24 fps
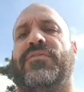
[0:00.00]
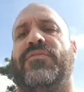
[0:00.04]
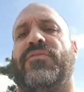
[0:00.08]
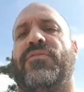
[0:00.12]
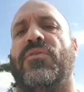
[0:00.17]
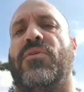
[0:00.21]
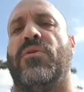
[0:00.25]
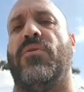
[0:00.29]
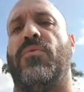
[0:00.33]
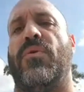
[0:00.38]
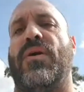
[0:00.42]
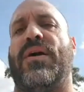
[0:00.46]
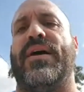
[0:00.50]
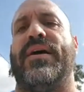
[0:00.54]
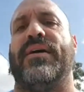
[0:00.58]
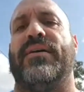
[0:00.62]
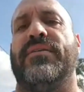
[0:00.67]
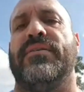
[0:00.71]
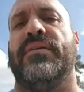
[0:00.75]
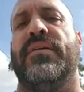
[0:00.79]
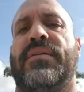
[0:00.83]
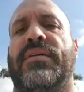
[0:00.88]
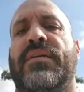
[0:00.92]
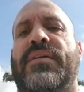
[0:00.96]
for a
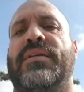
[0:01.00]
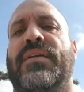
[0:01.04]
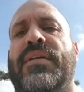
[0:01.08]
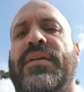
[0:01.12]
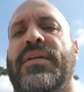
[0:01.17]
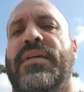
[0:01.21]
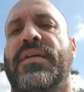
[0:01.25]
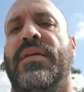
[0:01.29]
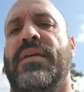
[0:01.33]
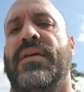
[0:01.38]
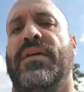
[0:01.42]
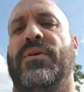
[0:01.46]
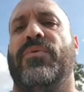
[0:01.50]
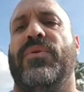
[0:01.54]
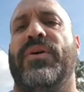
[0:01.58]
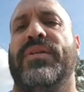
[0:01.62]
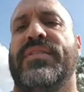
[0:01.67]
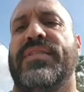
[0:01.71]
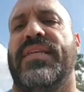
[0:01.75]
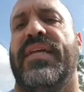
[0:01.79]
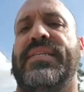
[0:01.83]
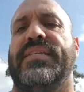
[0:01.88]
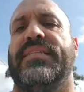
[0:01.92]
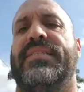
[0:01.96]
while.
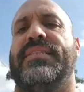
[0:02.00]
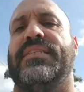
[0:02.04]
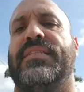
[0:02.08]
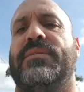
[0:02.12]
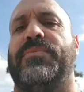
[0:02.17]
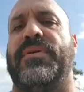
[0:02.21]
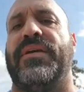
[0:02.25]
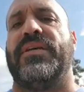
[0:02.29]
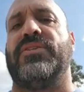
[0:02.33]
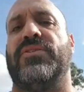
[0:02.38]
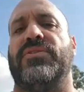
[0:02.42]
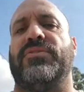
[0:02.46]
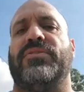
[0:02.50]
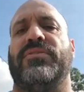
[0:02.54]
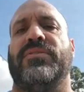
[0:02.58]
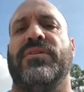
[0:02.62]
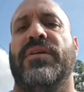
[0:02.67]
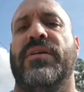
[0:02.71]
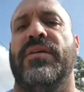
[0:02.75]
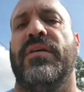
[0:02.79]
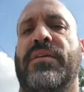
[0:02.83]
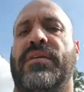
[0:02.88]
Wasn't anything special.